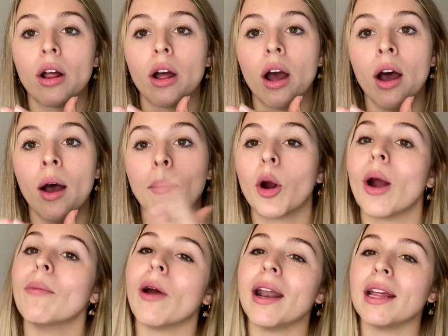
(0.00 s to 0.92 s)
or
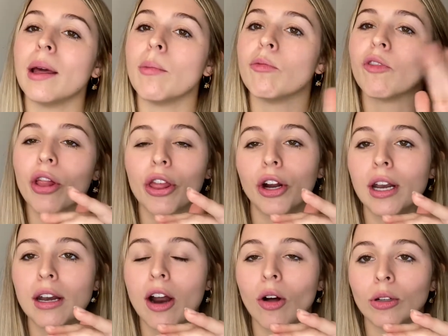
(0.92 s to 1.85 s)
I'm renting them for
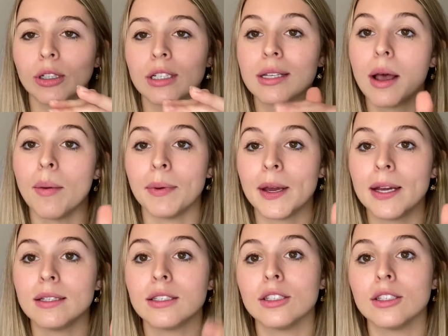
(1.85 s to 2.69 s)
$30 a piece.